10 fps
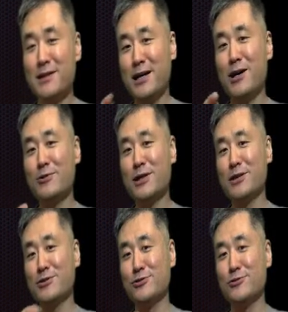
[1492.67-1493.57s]
how
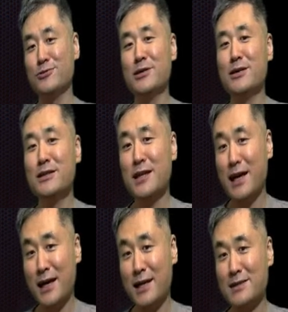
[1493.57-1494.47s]
can you
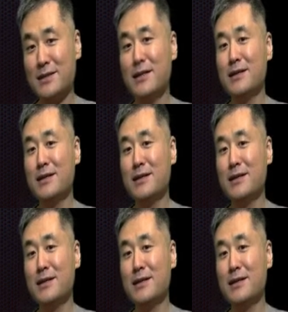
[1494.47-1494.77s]
test